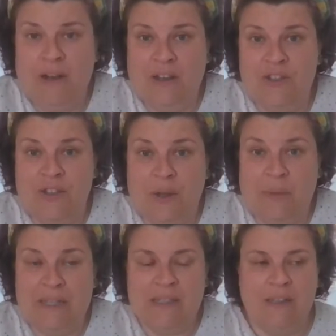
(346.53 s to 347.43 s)
should know
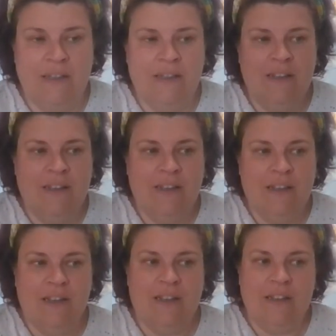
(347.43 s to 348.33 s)
better.
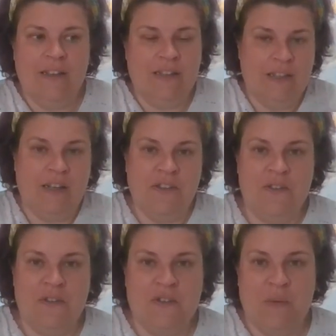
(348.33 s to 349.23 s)
And then I'll do
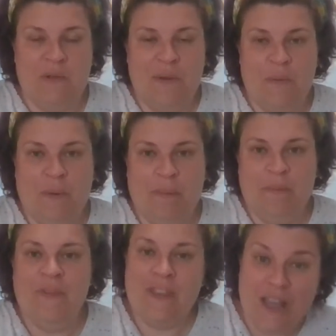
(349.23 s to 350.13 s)
the zoomed in one.
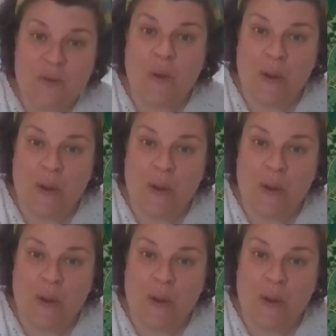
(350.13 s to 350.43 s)
So that's where